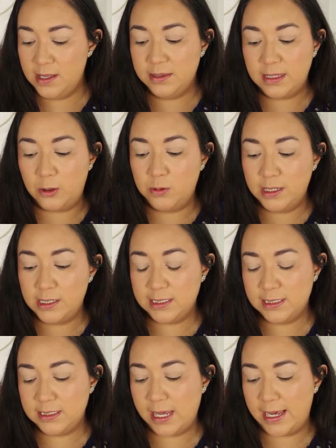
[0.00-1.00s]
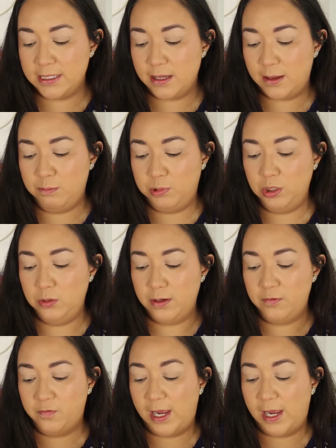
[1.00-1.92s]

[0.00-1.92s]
That one says it has a blue and